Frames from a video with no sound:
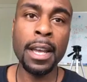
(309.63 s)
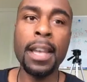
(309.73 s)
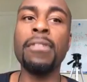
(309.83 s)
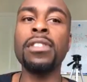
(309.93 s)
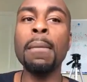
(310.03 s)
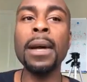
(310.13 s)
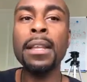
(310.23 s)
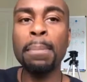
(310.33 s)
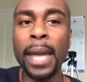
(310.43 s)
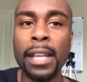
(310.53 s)
If
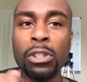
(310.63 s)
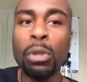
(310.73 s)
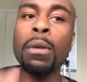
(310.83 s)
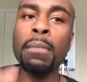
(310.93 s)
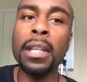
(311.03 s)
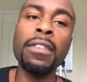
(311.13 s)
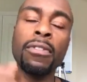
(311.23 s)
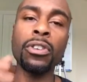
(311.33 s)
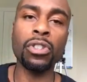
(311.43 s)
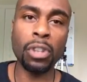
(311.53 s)
somebody pays you a money
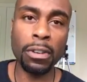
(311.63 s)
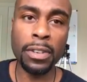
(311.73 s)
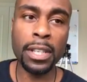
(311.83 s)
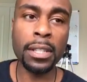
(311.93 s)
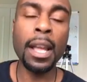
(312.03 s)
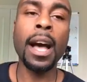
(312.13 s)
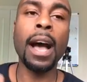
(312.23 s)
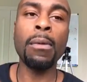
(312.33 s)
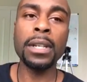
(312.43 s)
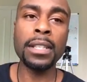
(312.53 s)
for a service,
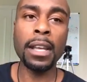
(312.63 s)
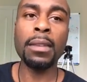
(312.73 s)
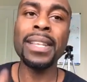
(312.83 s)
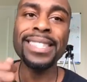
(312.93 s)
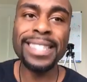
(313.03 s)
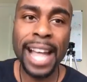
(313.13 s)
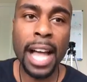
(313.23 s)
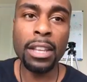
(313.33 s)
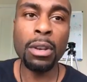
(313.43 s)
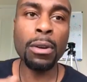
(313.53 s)
I want to tell you, it's
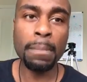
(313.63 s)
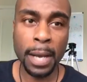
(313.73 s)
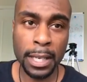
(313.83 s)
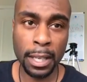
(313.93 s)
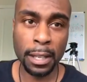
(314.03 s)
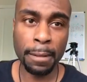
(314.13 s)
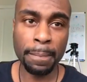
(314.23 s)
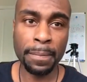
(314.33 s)
not your money.